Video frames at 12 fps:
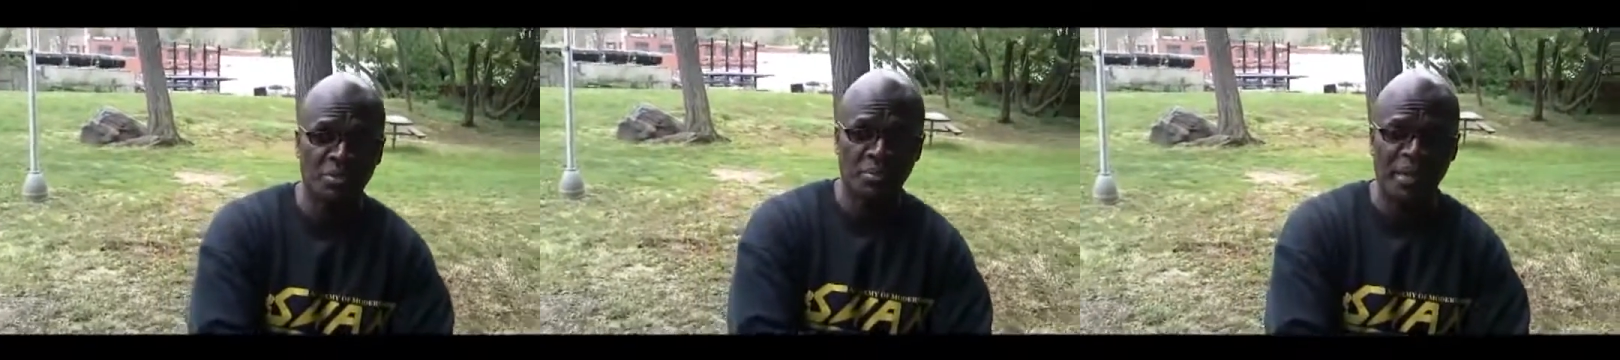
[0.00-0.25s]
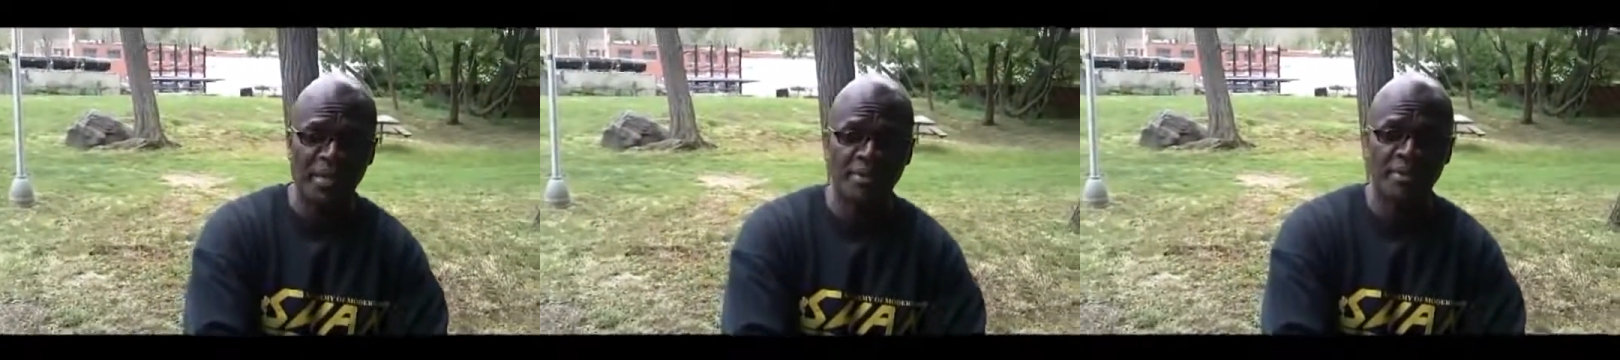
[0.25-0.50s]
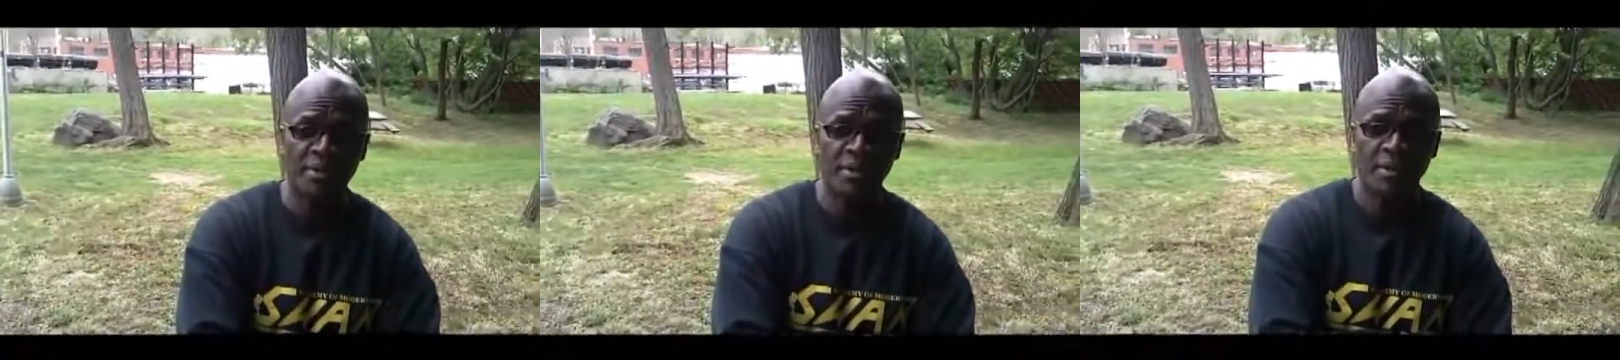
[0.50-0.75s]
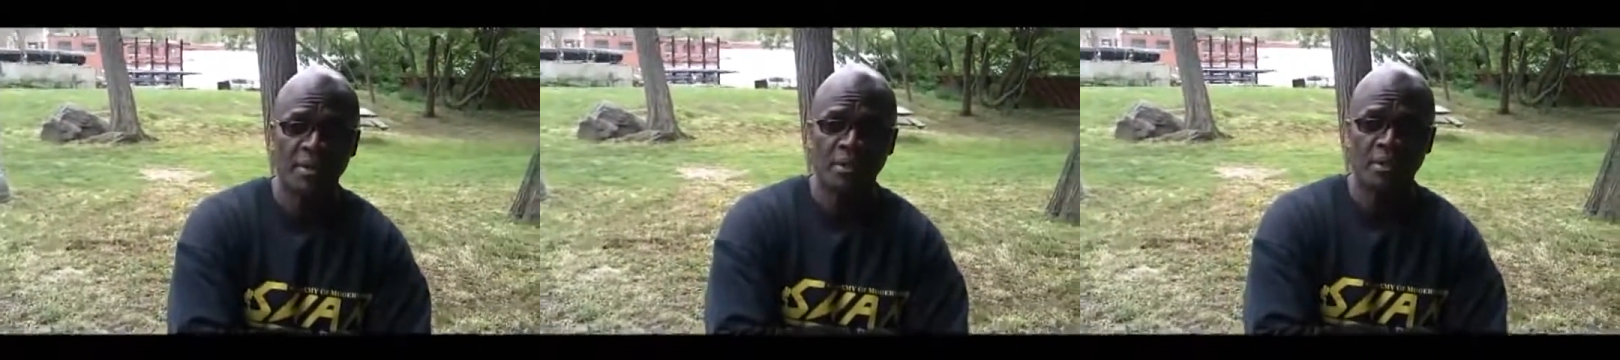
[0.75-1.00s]
about.
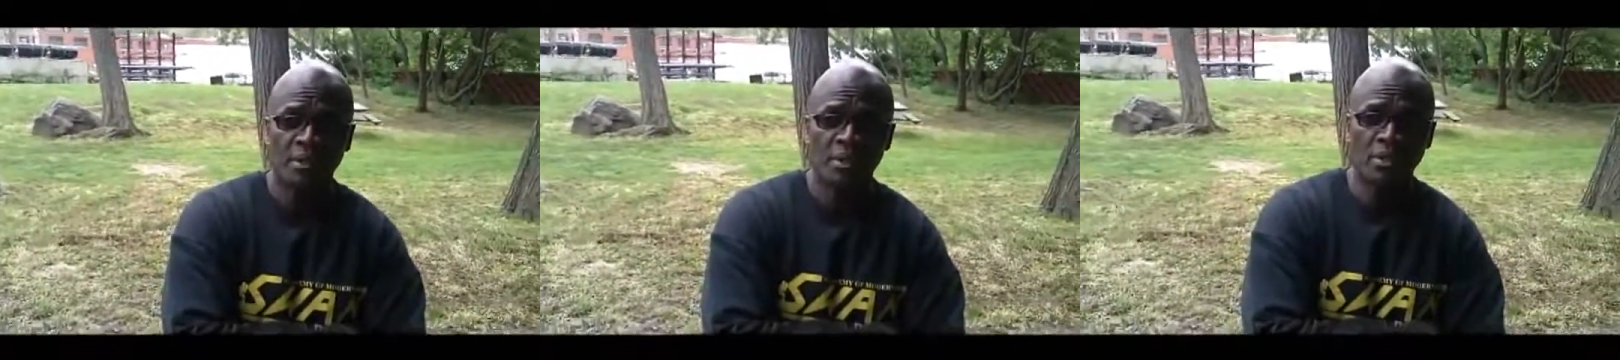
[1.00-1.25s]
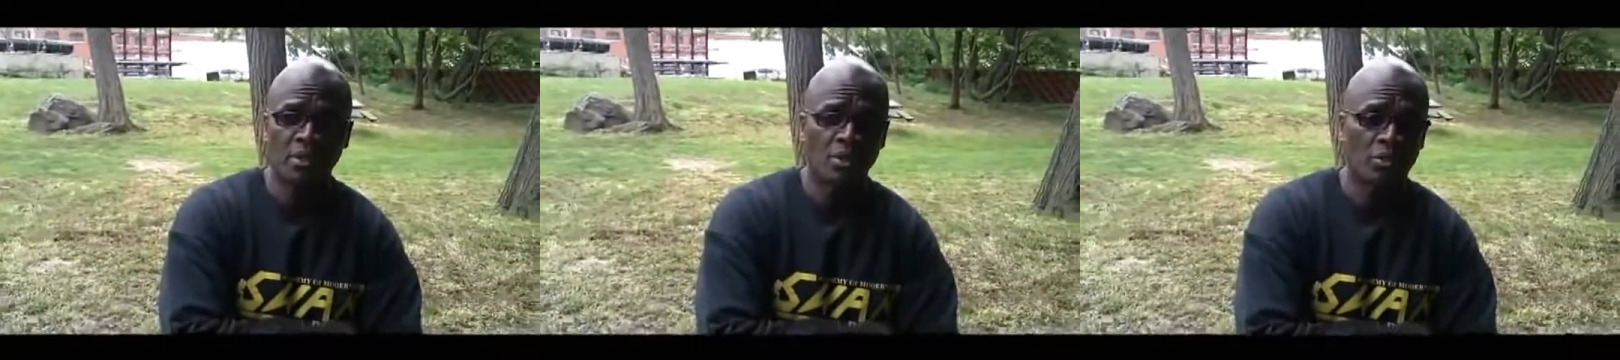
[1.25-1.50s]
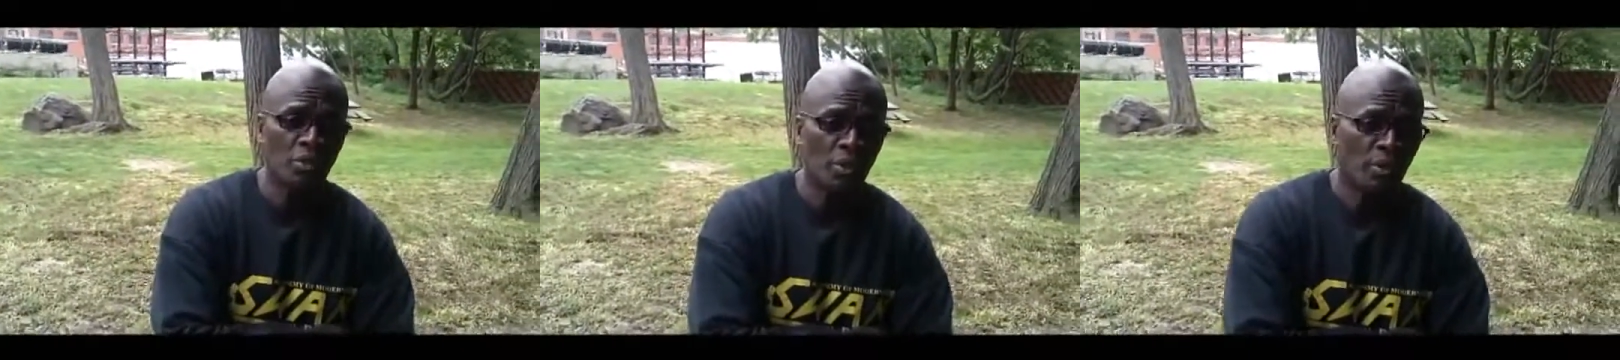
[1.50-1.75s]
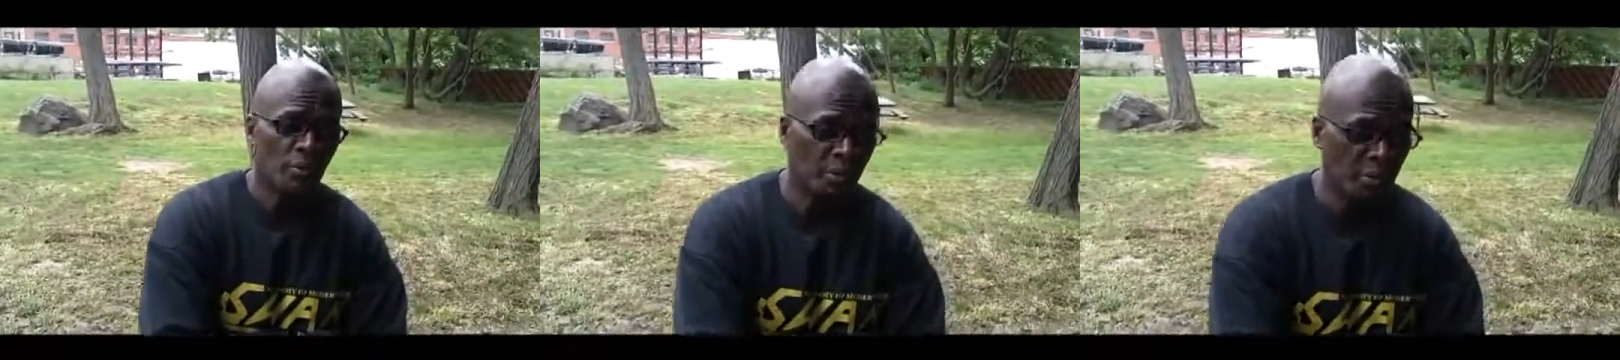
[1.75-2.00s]

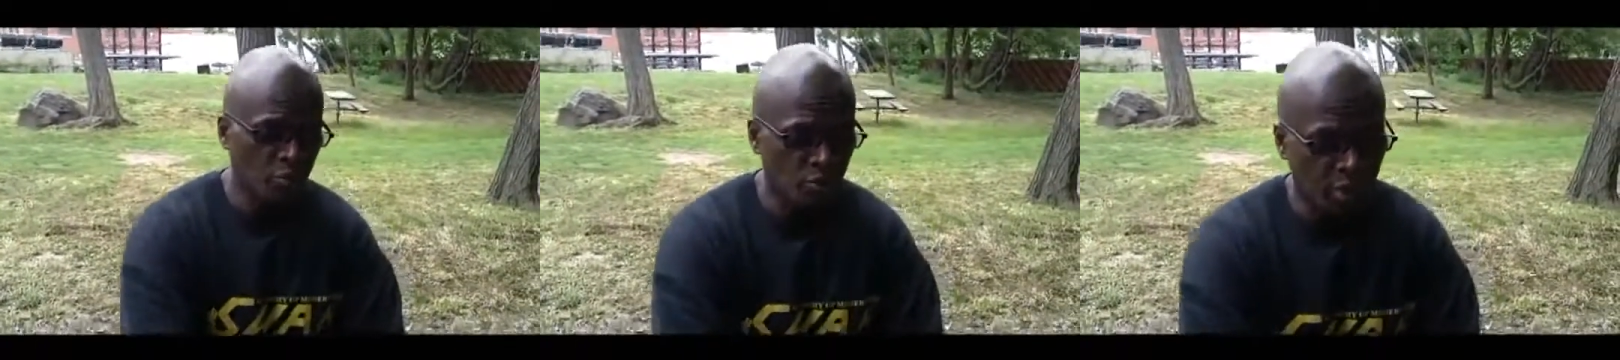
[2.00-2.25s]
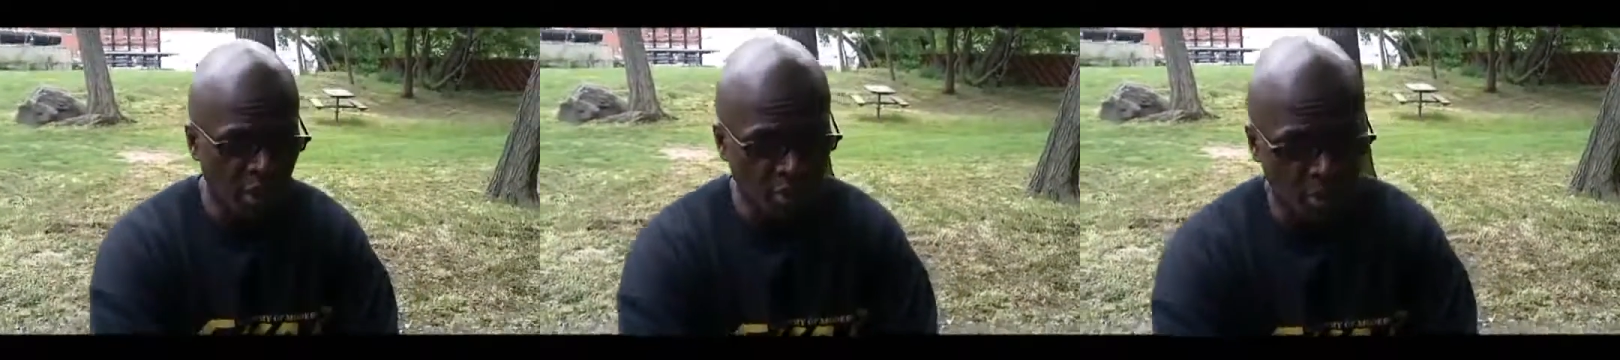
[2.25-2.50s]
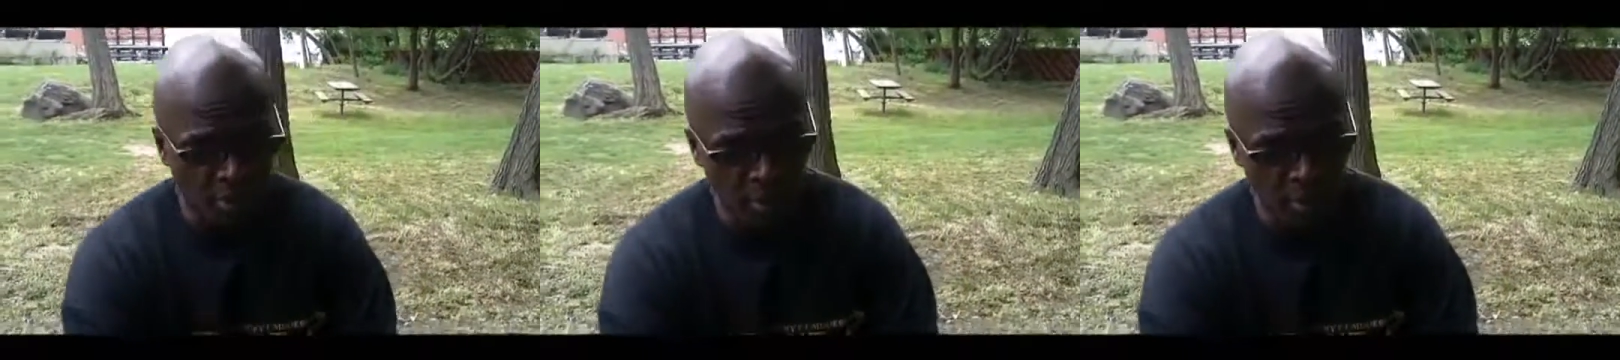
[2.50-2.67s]
When you get,